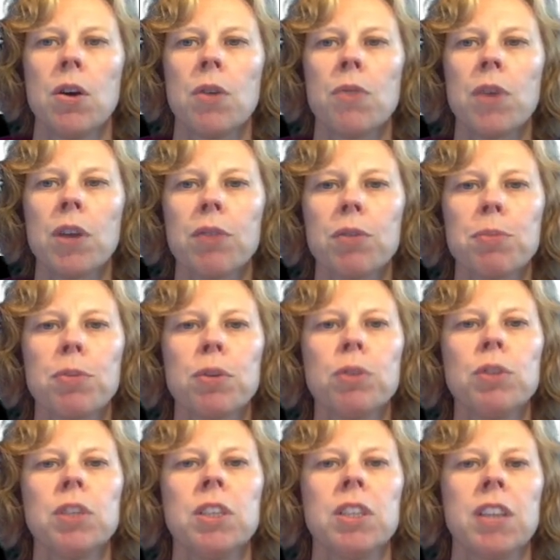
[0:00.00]
One of the
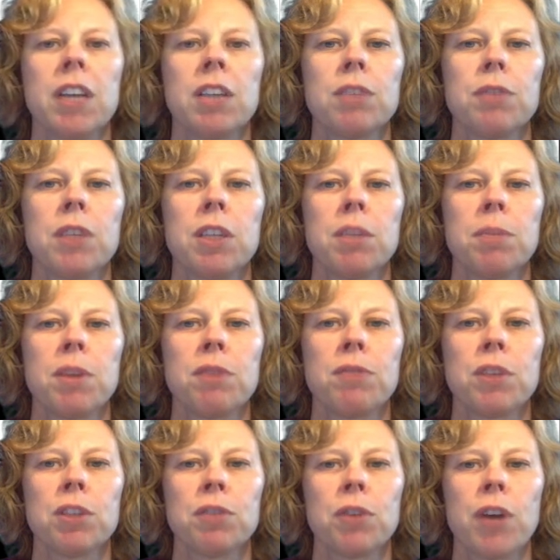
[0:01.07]
proteins activated by
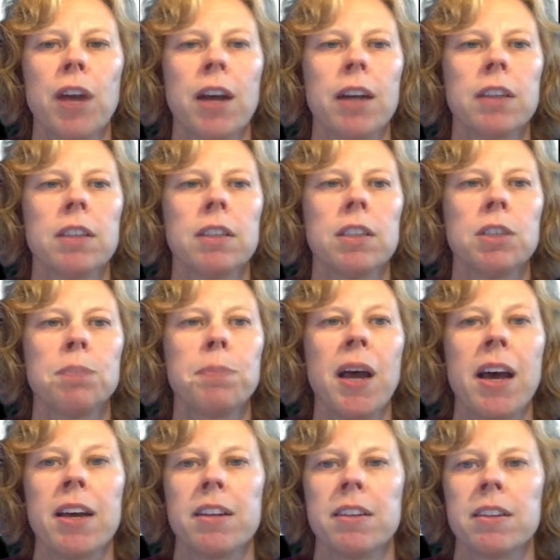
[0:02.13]
phospho-AKT is
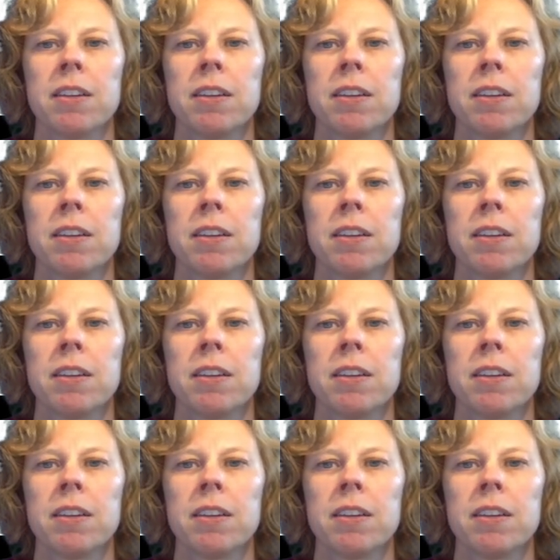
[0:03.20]
BAD.